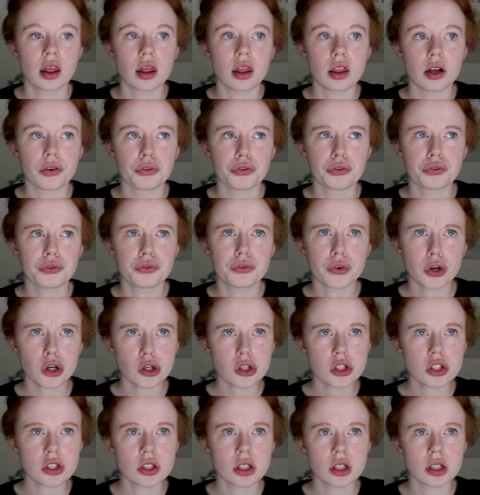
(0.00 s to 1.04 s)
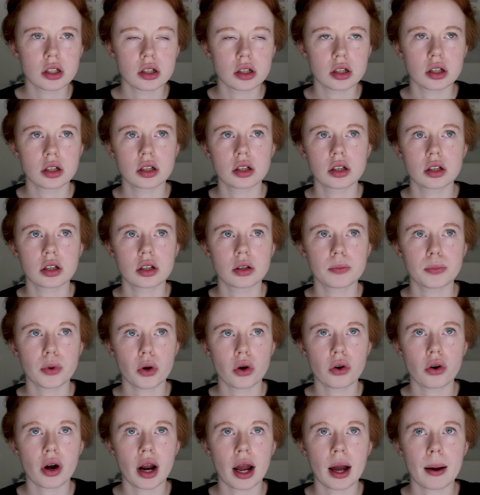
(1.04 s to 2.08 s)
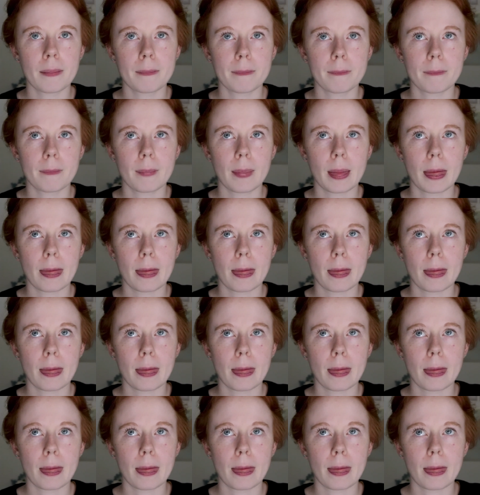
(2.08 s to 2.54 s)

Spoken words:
The first program,